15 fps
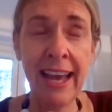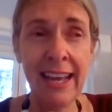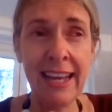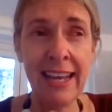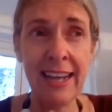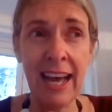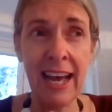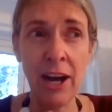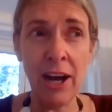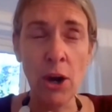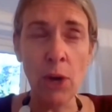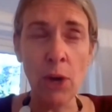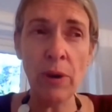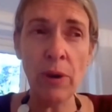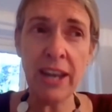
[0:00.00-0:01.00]
And
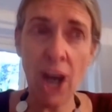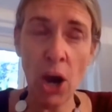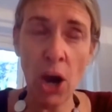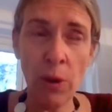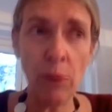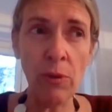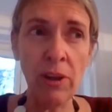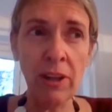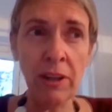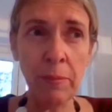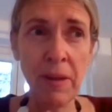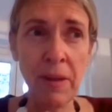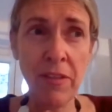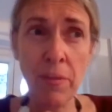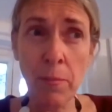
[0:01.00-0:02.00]
we know it will
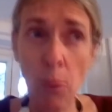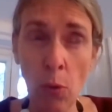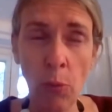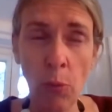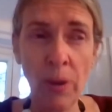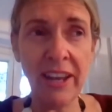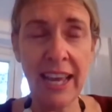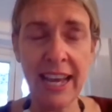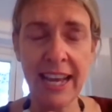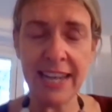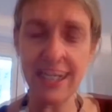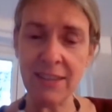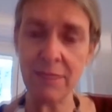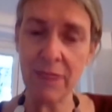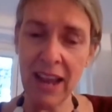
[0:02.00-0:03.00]
be, the more we adhere
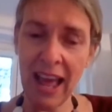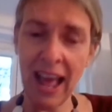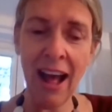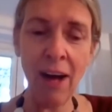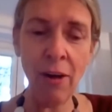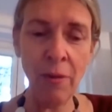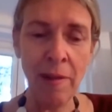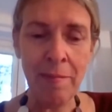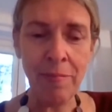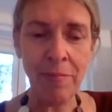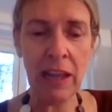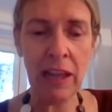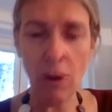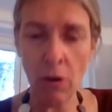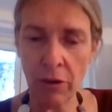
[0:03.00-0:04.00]
to them now,
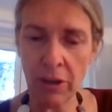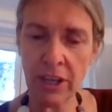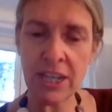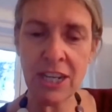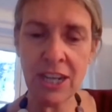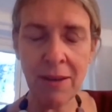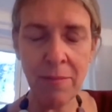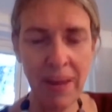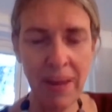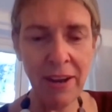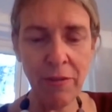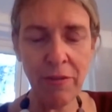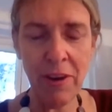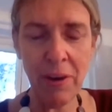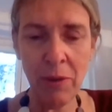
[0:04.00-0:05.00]
the longer term
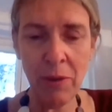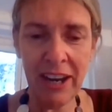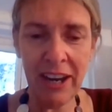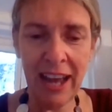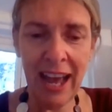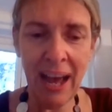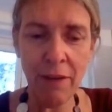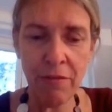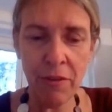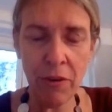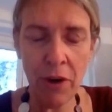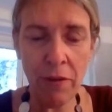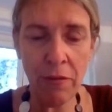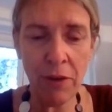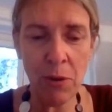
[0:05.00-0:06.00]
benefit we're going to have
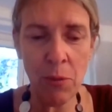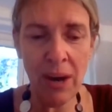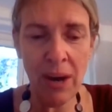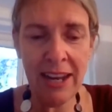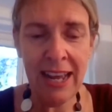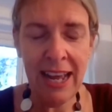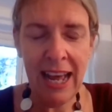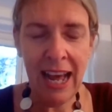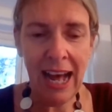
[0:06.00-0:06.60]
for everyone.